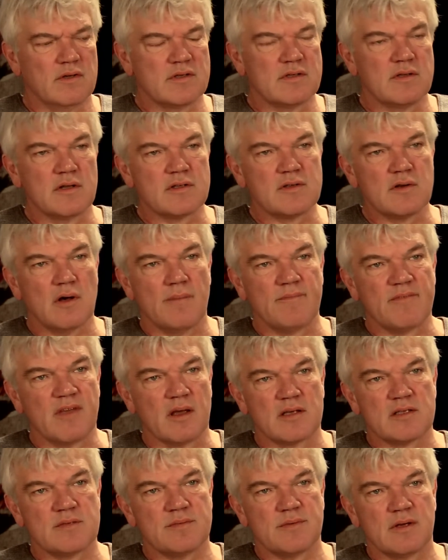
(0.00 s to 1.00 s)
not so
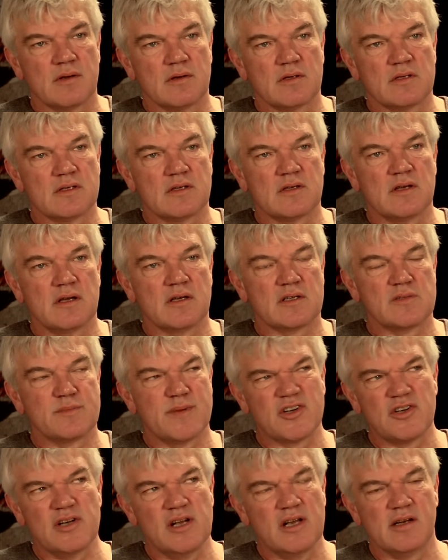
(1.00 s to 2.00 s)
obvious because
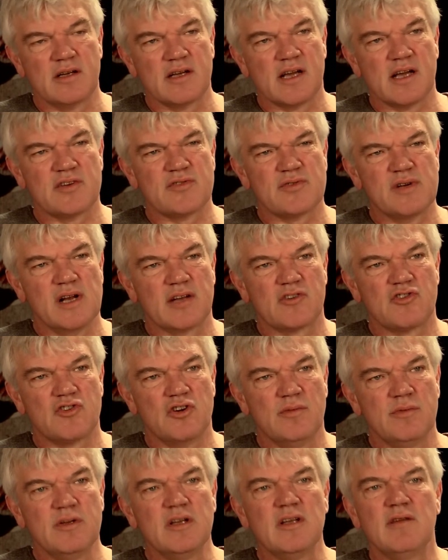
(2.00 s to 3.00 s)
especially in a country like
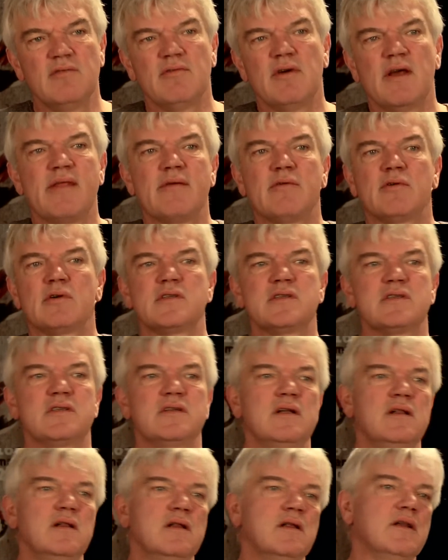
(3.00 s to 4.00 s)
Germany where there was
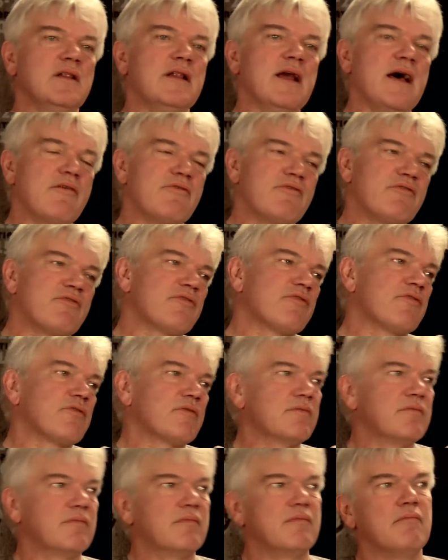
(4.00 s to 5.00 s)
still enough
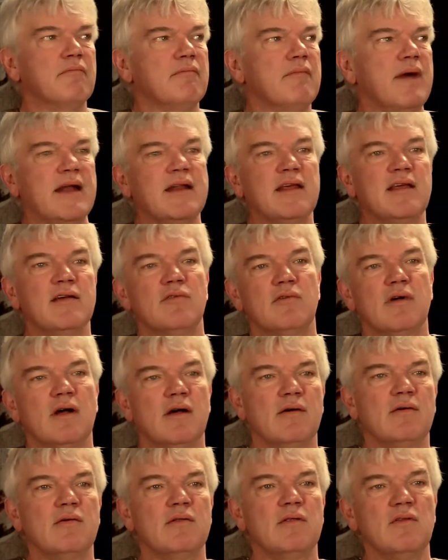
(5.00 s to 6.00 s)
money
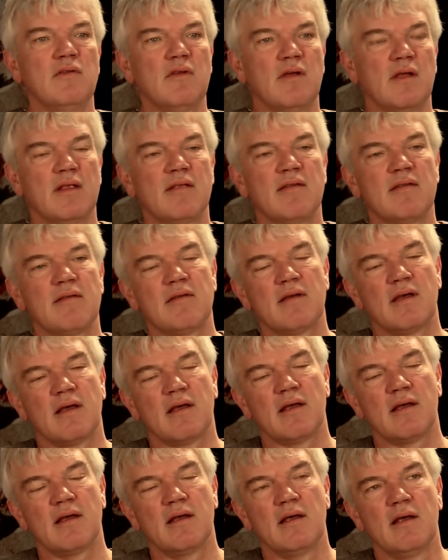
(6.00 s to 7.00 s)
around and
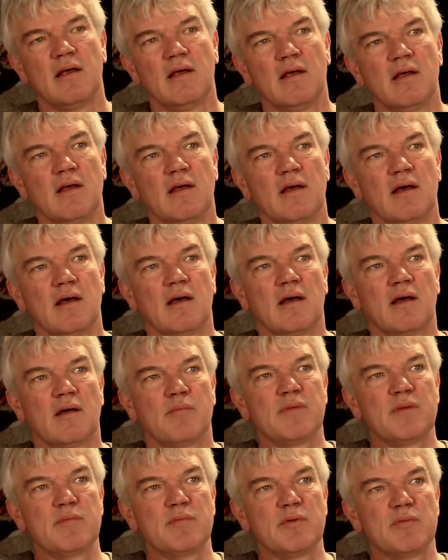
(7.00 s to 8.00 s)

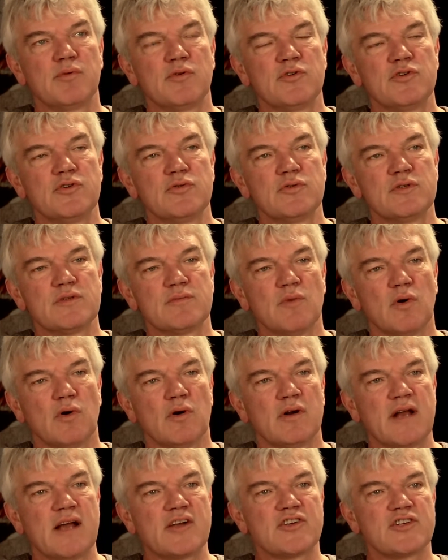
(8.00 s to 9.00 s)
people produced
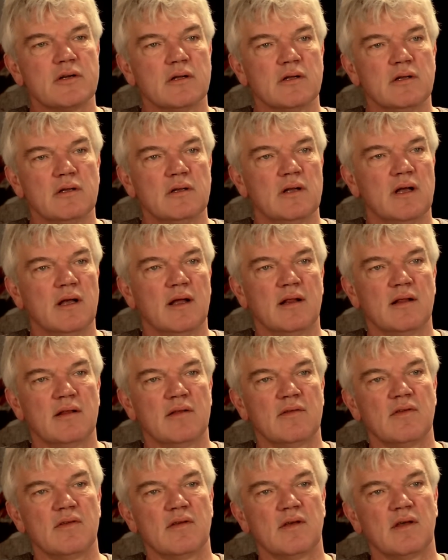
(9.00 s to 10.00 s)
more national
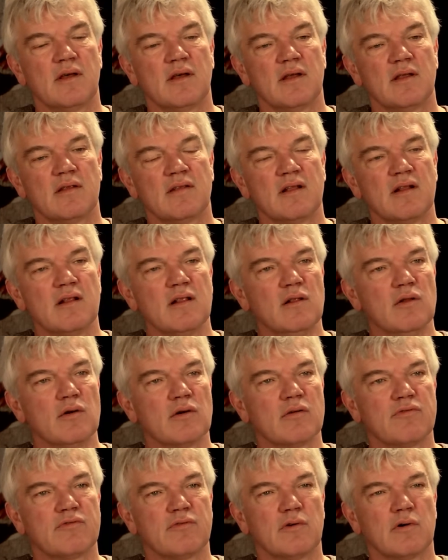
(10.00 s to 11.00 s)
and didn't
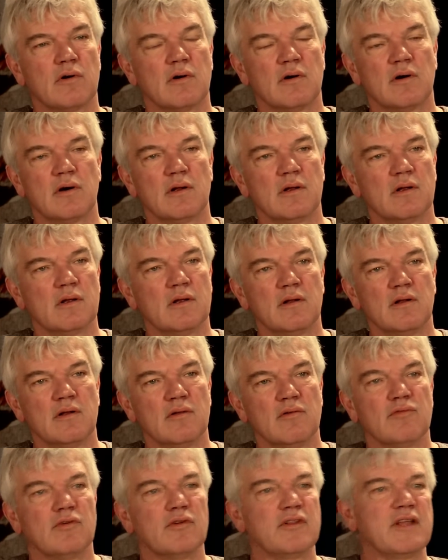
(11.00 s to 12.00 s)
look for
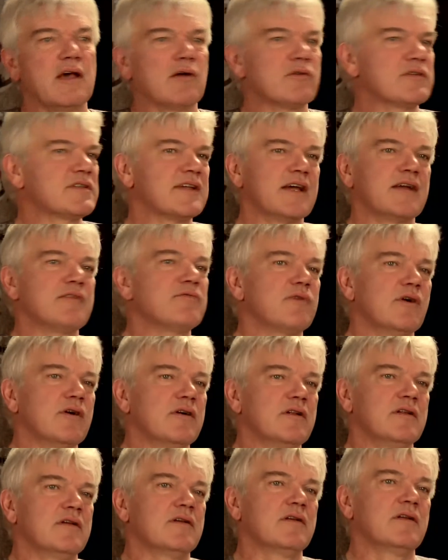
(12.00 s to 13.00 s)
the outside
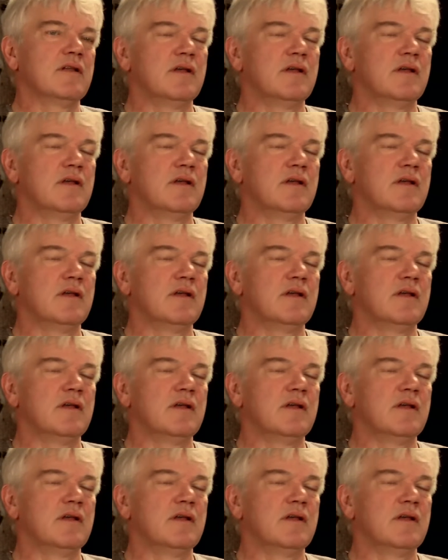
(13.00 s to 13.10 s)
world.